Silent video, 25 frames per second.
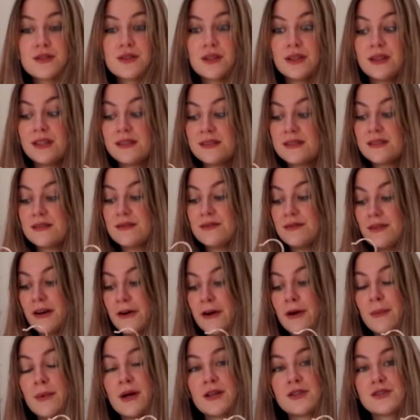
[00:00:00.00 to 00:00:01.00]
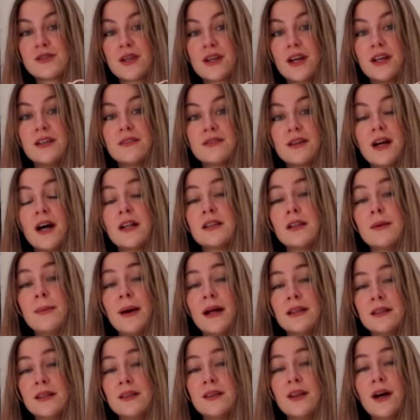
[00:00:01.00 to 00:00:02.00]
So this is very much the kind of color
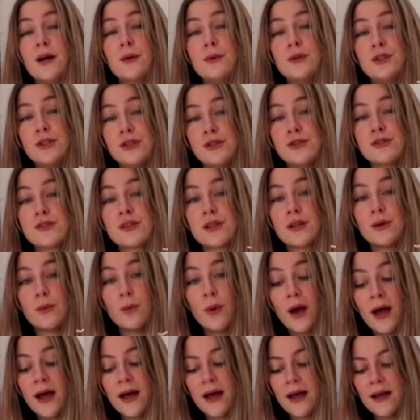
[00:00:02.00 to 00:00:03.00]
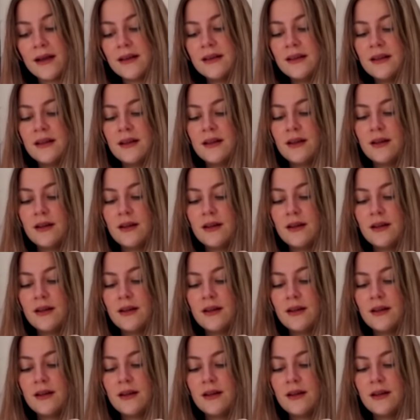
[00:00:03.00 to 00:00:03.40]
palette that I would usually wear.